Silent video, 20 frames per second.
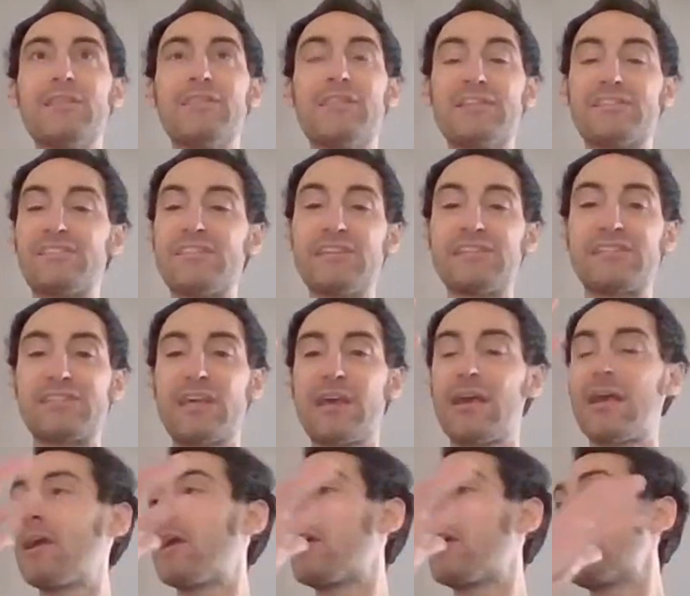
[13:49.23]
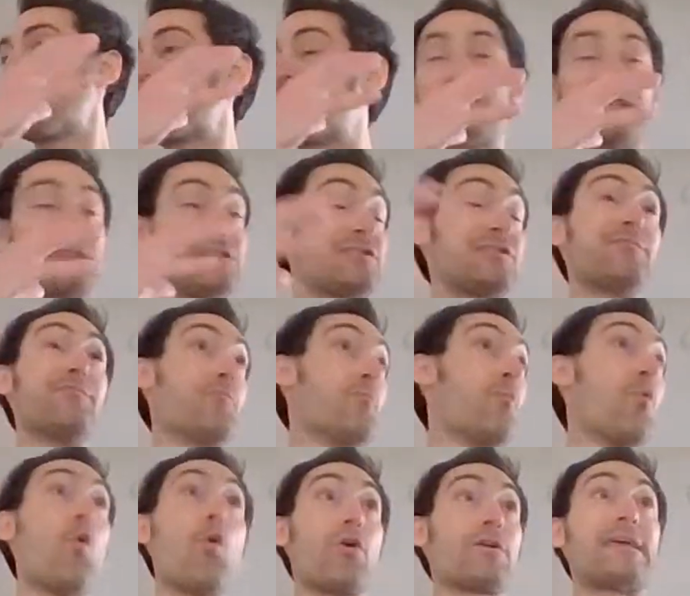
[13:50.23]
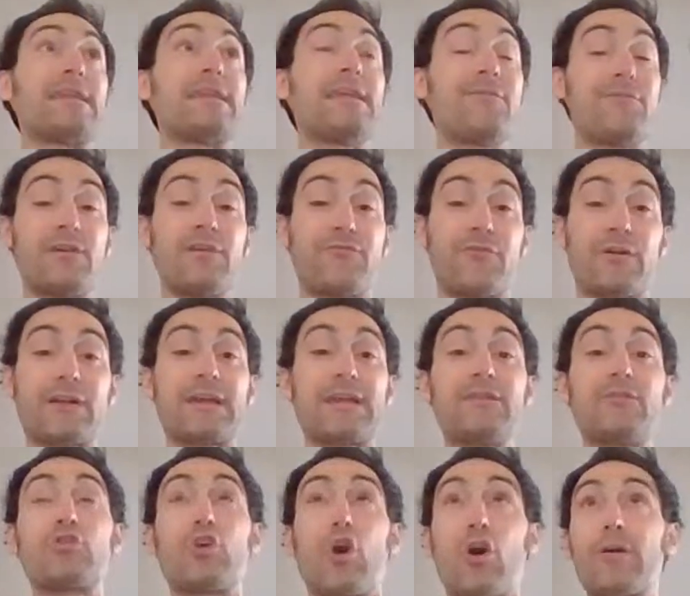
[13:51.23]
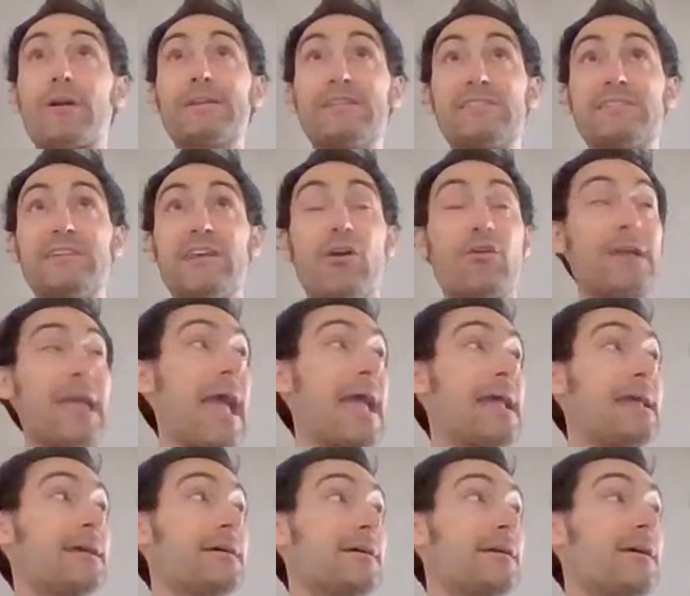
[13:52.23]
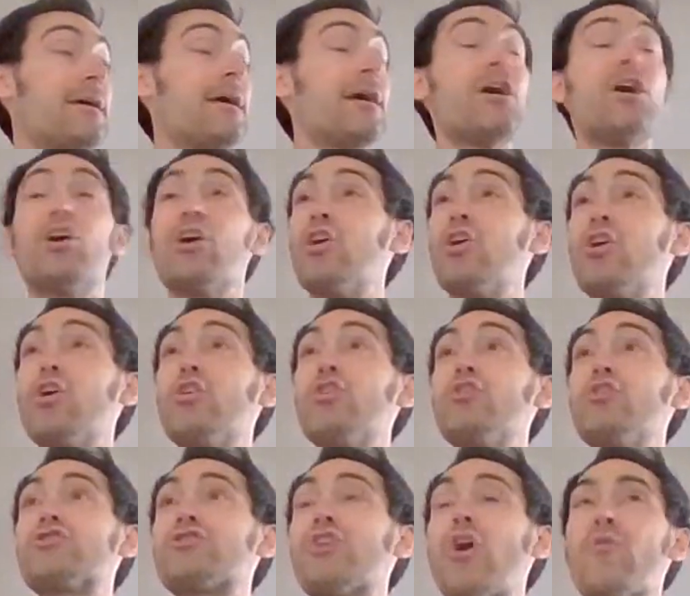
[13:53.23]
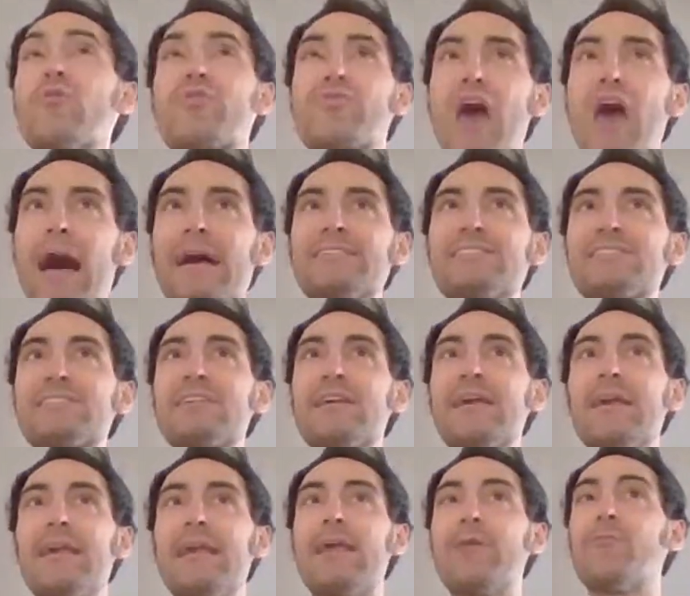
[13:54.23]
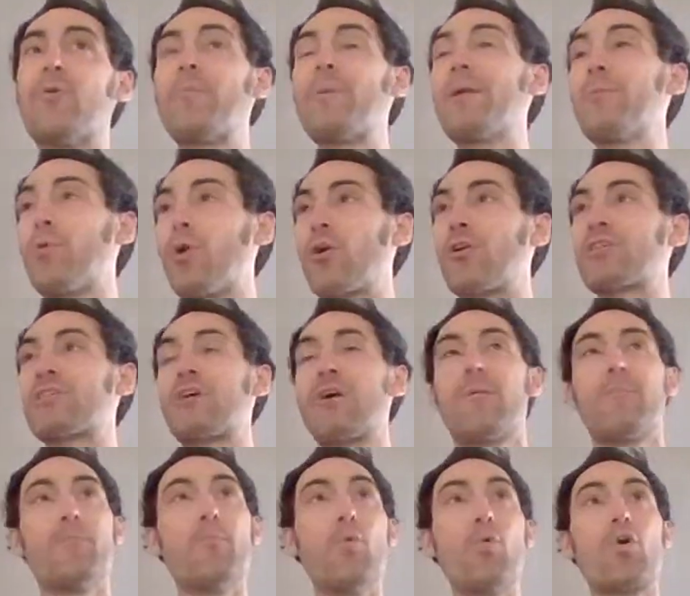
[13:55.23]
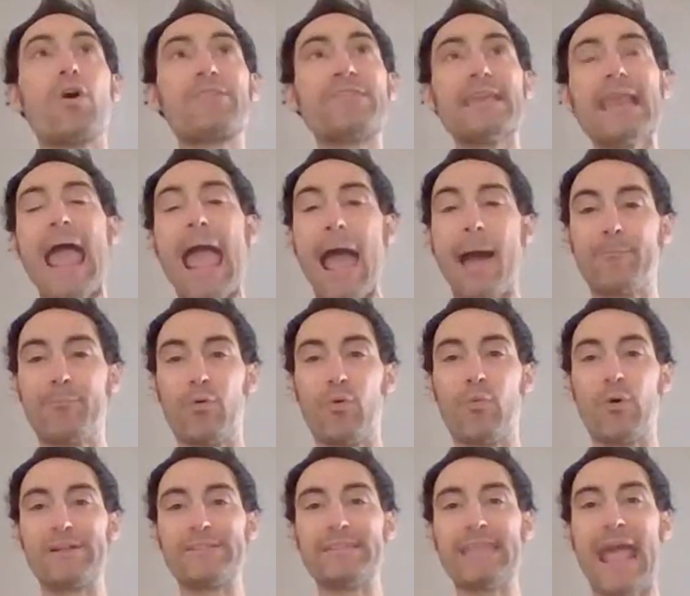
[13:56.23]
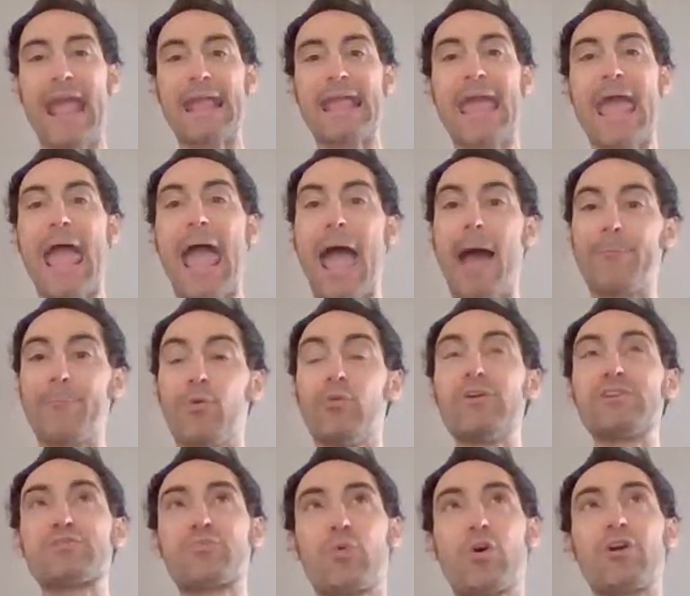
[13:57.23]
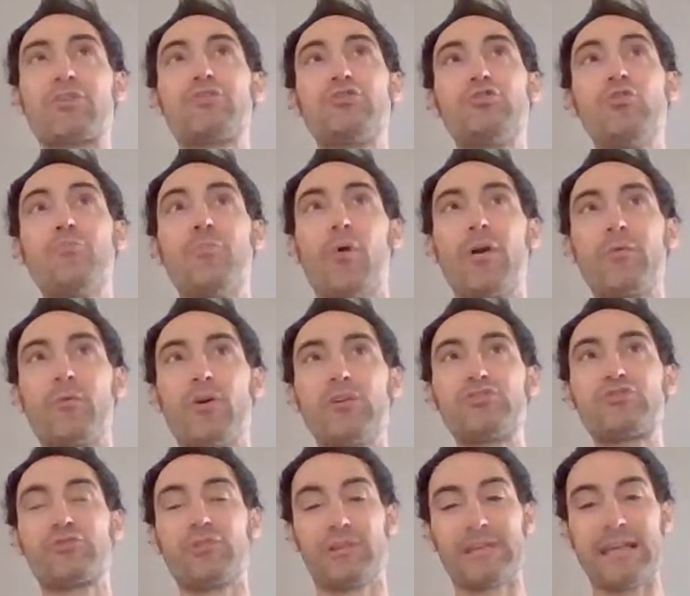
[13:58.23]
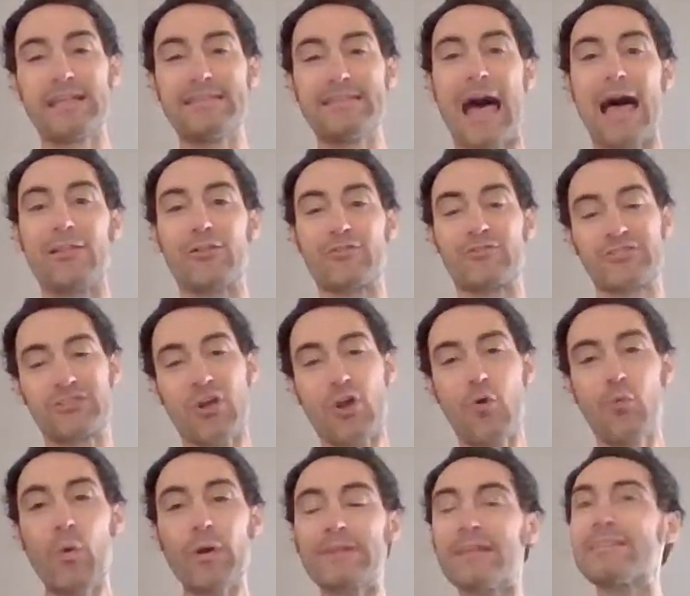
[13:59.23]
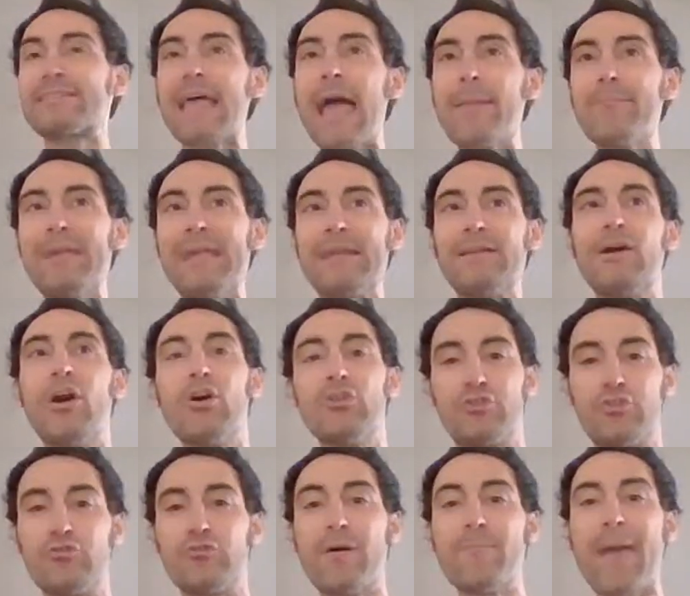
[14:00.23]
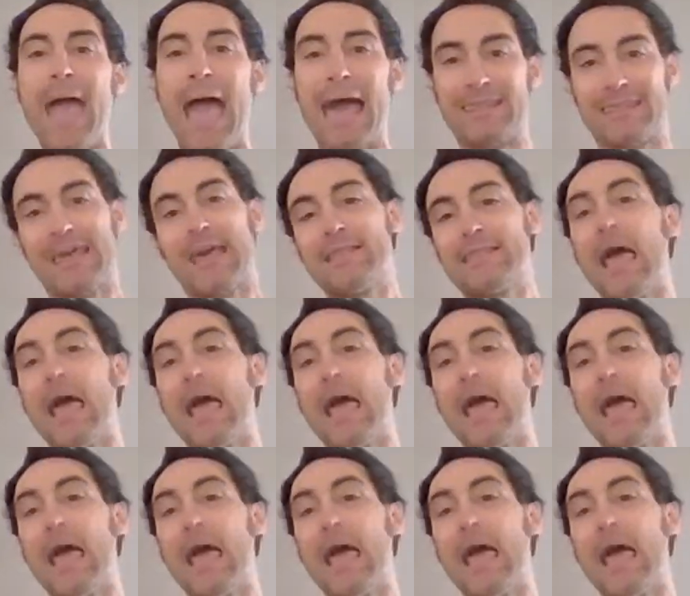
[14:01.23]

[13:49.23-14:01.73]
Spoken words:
This is more than even a freaking currency. Okay, so thus it will be worth more than Apple one day. Apple is worth $2.1 trillion. What does that mean? Do the math.